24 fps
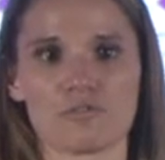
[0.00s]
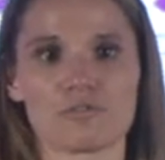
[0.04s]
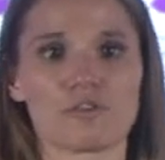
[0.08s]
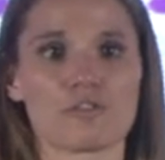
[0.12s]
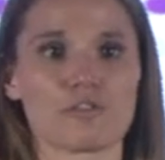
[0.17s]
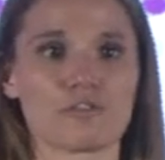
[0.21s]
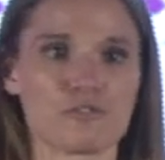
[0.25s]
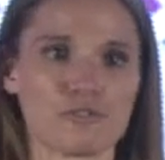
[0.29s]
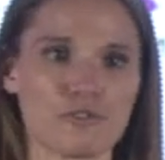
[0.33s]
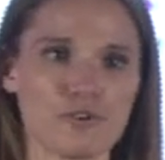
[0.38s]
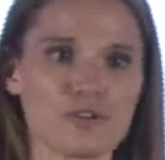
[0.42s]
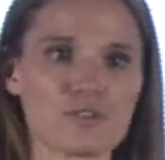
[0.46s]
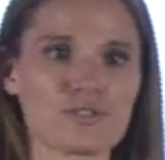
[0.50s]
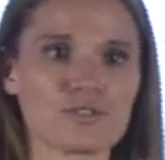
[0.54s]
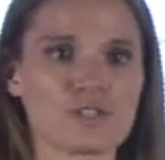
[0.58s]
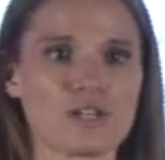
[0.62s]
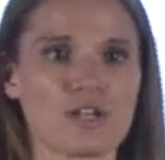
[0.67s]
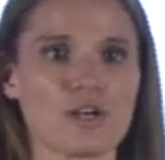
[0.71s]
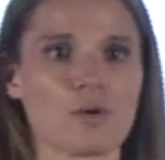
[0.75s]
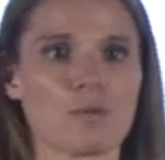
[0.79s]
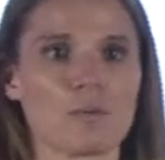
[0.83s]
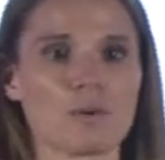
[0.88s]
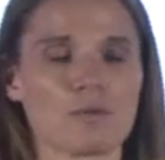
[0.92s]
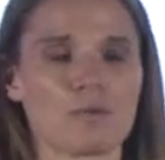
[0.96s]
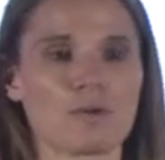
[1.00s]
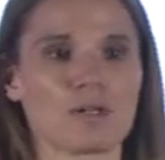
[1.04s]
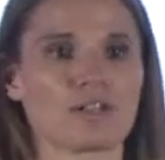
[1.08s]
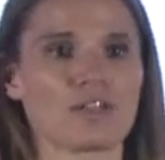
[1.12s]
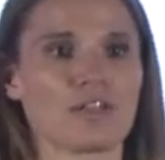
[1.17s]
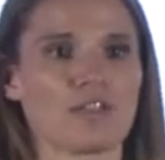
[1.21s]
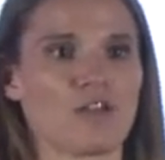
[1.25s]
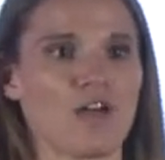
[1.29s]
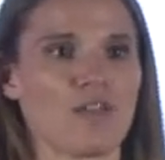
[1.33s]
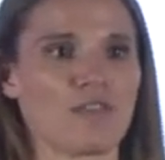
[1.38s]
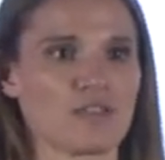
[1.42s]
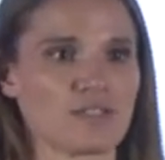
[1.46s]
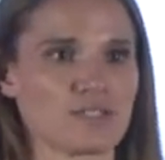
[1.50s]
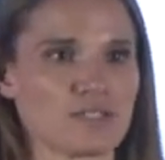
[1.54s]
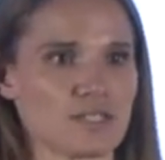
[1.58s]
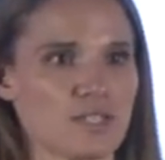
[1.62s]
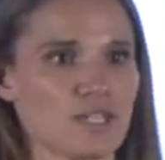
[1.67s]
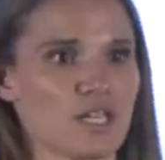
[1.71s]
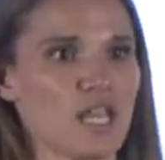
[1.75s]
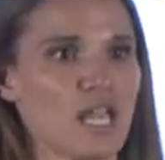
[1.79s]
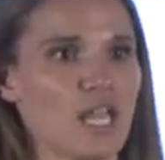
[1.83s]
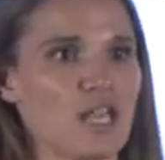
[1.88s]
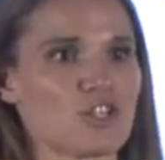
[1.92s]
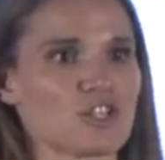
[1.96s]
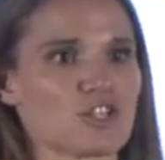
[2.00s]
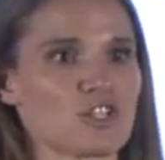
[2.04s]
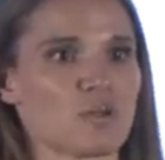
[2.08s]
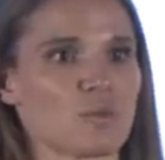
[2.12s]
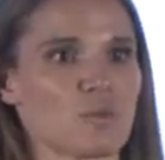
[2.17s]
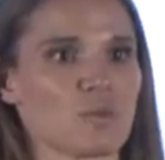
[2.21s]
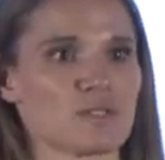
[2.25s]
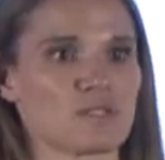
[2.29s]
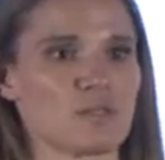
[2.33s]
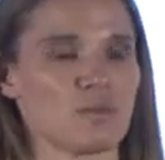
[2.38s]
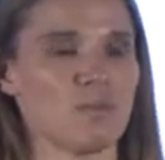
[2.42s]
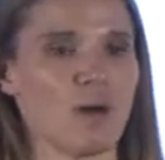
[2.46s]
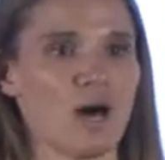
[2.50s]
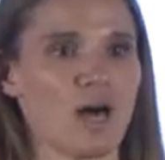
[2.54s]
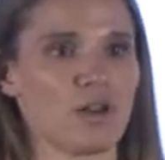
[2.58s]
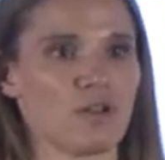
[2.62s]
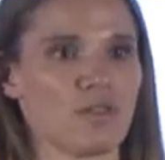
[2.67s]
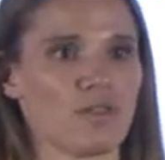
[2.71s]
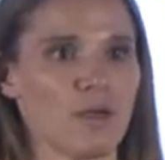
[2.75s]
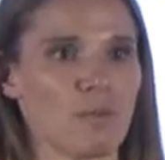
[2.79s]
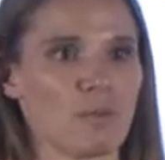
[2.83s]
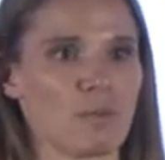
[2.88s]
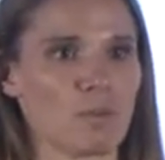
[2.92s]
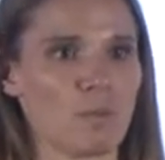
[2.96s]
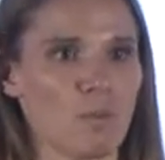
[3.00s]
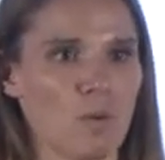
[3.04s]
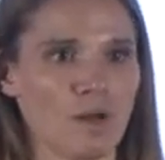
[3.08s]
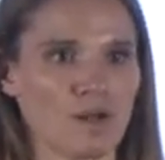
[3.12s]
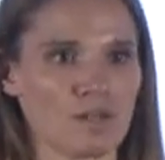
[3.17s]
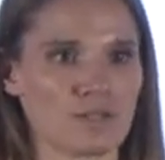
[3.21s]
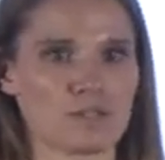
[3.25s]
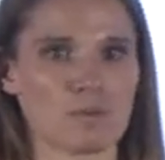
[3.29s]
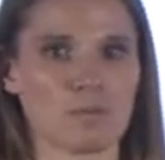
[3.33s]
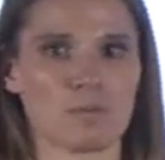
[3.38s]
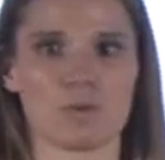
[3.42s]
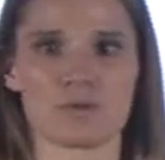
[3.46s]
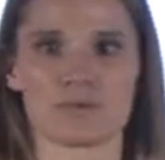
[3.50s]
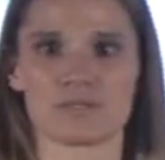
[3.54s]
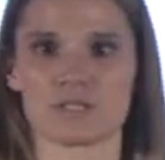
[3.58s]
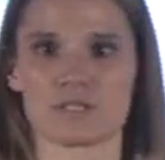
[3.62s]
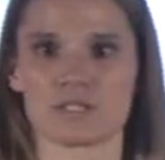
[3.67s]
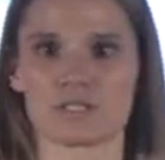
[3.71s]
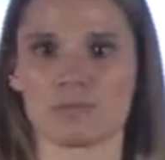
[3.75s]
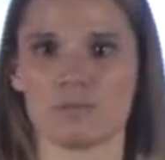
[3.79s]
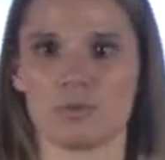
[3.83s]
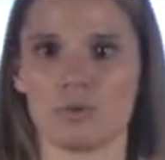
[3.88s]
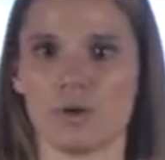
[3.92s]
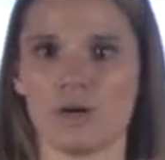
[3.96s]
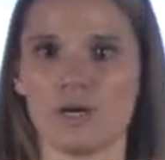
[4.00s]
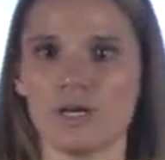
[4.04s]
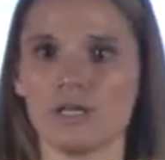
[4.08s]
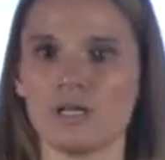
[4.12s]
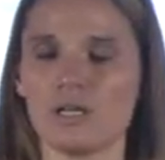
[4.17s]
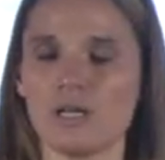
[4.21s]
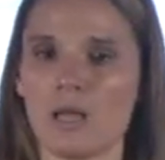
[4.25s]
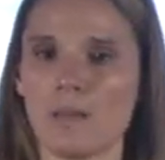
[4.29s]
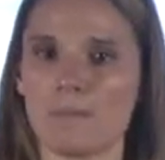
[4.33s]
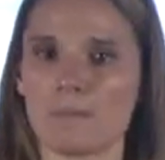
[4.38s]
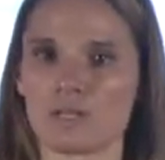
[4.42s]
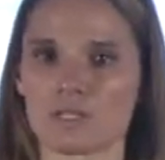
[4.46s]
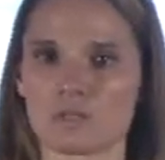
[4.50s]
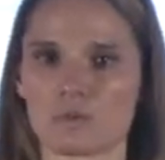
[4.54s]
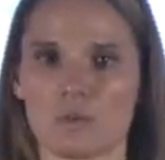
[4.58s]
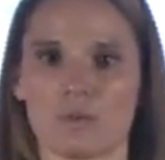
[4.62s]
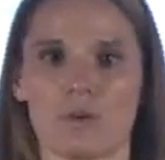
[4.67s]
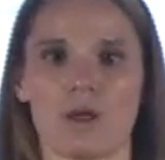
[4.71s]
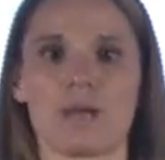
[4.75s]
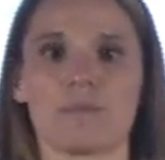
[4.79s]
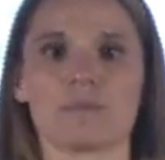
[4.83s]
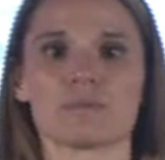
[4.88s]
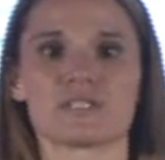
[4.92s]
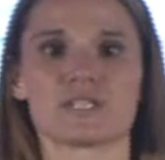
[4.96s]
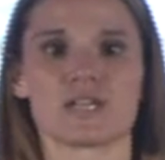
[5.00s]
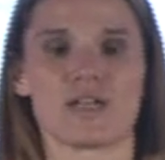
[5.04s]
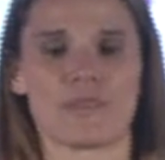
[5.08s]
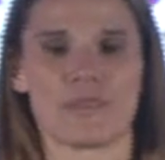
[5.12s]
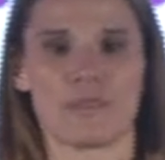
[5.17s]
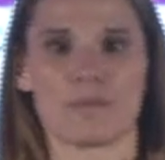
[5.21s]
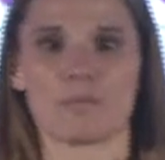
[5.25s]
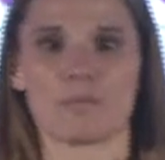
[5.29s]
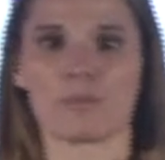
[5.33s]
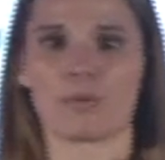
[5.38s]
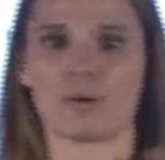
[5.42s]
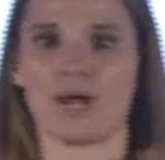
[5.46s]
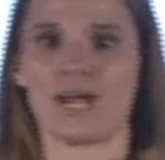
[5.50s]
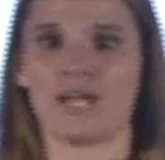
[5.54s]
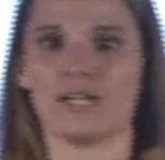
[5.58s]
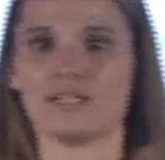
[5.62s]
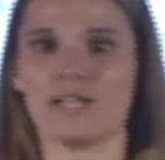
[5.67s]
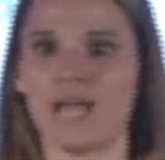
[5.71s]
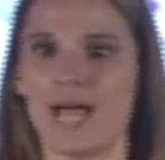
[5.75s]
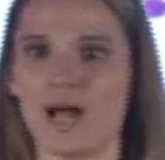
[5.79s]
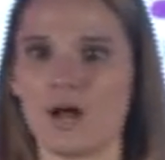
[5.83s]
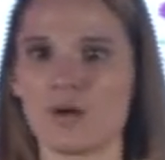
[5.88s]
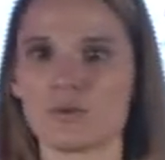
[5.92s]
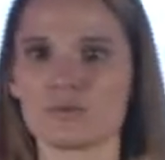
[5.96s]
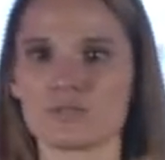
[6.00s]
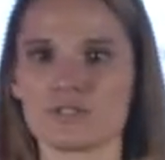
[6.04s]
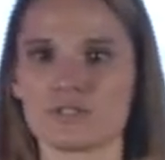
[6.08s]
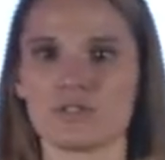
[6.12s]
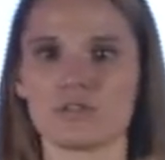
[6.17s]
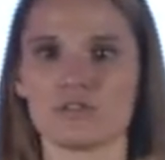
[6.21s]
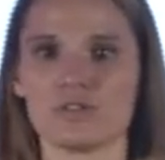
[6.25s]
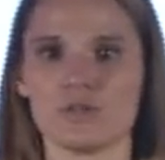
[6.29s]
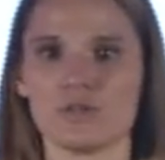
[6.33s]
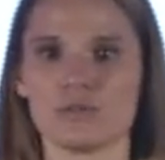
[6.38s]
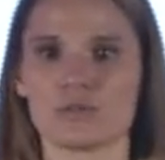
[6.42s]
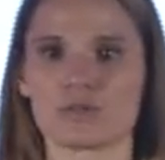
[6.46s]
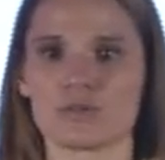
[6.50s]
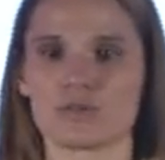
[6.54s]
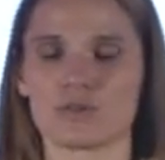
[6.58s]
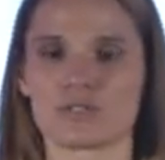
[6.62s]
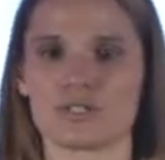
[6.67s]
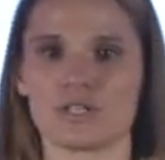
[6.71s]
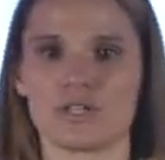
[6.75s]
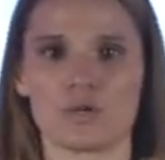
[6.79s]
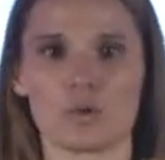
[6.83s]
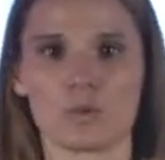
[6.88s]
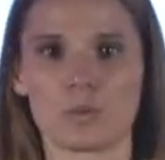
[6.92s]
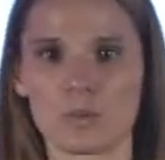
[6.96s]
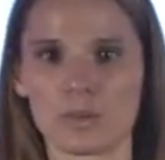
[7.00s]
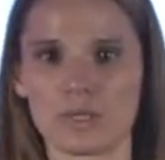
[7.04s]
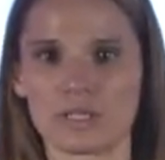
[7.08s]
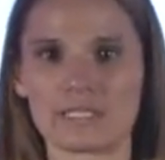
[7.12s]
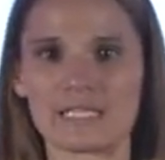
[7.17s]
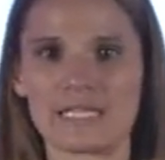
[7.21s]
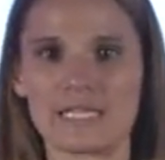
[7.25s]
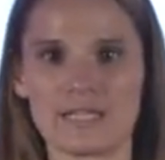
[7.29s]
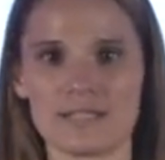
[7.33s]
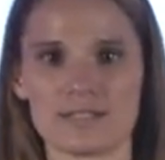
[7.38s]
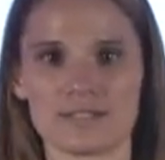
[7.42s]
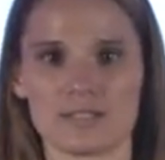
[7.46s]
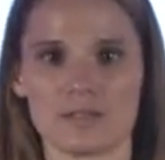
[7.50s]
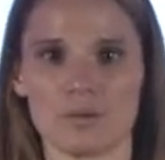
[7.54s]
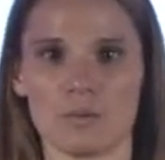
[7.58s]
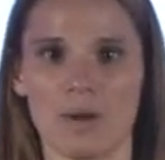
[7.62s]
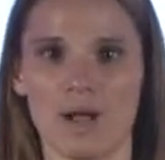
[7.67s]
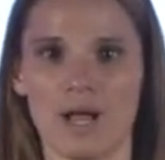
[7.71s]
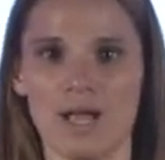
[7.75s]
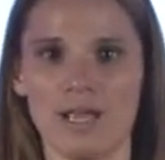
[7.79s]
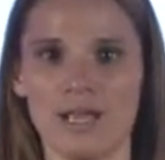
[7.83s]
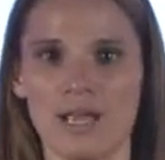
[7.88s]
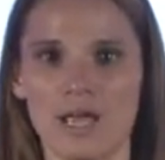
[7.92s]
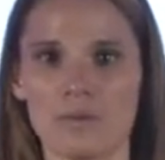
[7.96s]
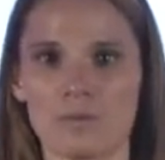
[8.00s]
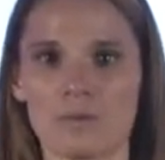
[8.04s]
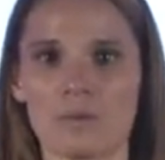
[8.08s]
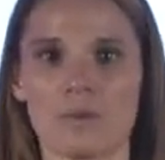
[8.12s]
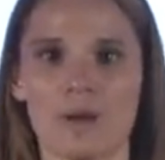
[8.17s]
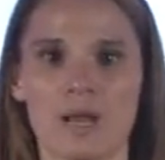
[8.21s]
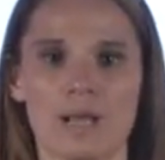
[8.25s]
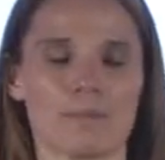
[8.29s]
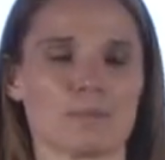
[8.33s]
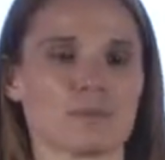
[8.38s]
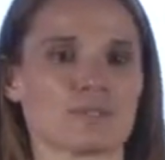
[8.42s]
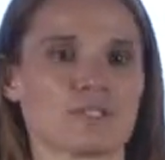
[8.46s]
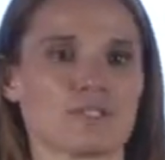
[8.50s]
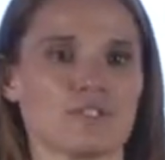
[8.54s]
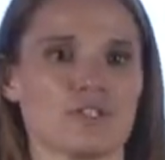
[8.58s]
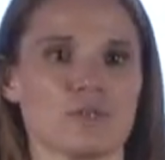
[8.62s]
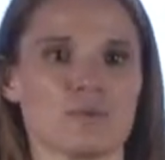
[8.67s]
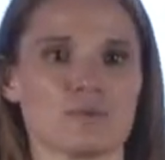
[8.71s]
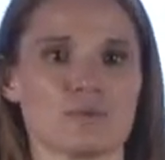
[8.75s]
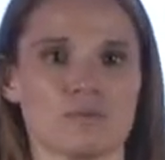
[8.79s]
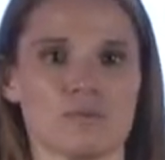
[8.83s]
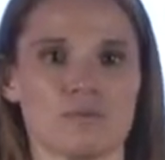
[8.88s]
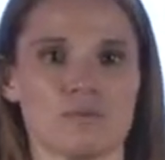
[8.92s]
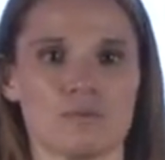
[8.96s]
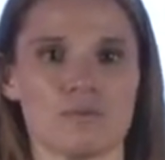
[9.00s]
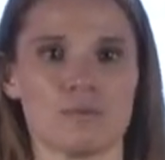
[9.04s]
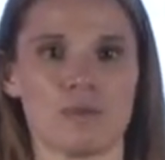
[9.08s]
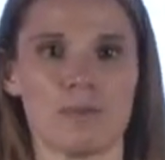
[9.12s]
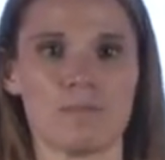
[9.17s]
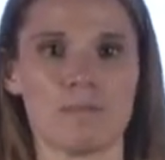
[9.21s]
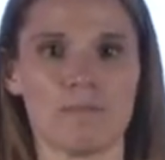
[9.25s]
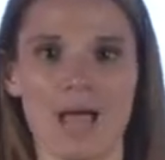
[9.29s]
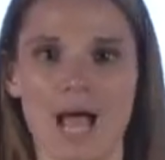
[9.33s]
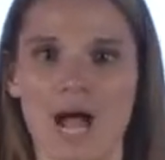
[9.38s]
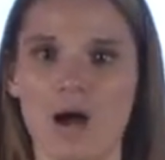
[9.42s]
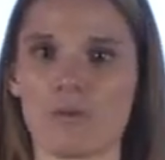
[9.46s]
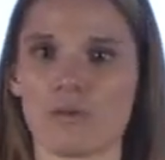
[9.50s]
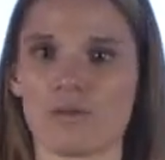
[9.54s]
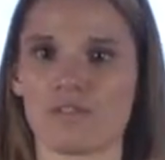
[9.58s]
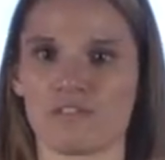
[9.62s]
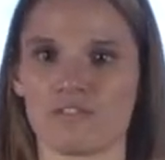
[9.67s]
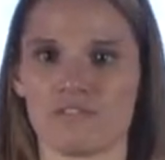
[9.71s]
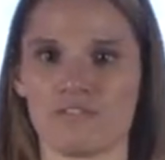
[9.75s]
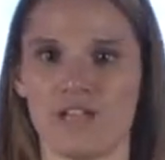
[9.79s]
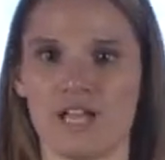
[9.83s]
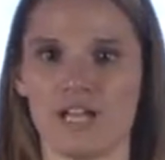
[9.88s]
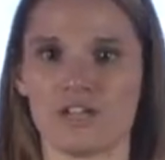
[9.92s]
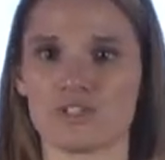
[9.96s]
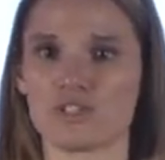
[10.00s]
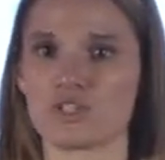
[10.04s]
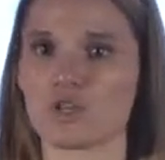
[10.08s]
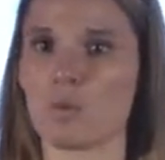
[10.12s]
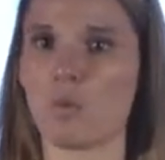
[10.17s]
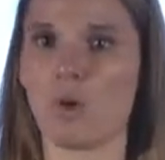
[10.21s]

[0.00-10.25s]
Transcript: for the first year, we really thought that syndication was the model that we wanted to most explore because we were able to get the brand out to users in a really easy way, and we were able to empower the fan to